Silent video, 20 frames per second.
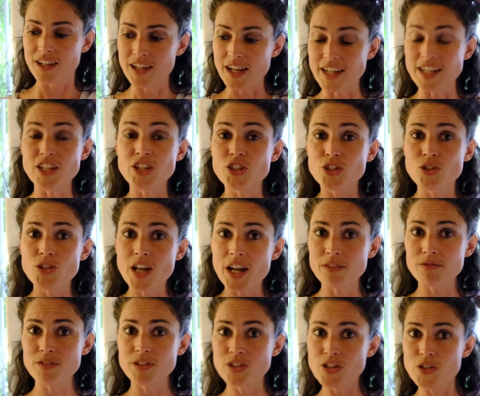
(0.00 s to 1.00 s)
And it should
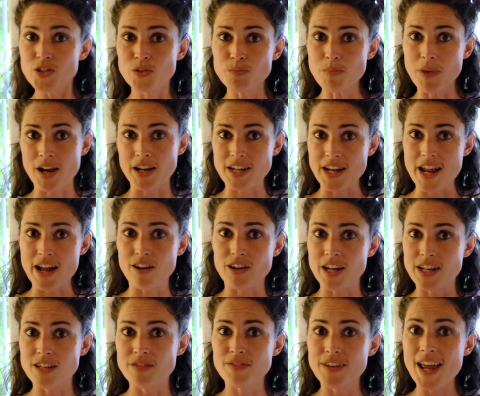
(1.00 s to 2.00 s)
have reduced by now,
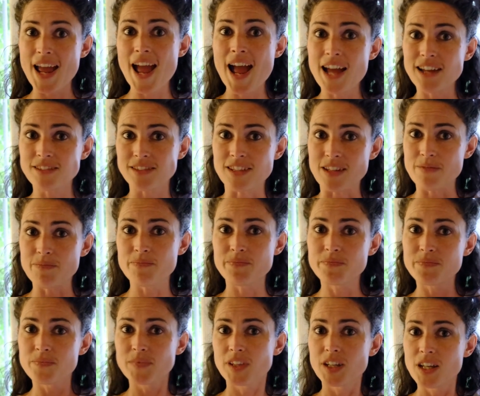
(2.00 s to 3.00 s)
and if it hasn't,
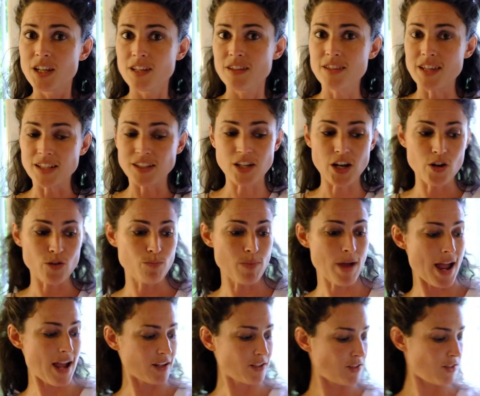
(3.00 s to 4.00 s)
then go
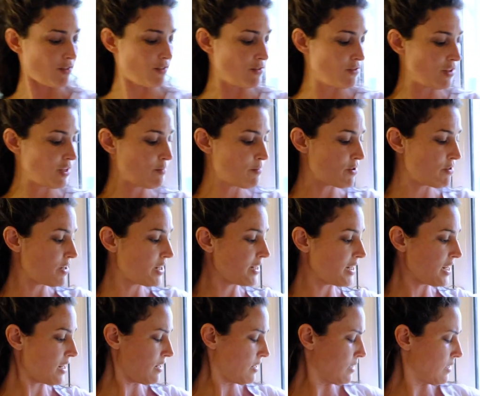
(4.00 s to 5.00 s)
back to the
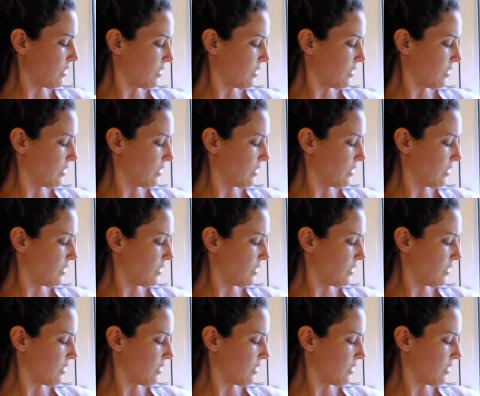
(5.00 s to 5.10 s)
meridians.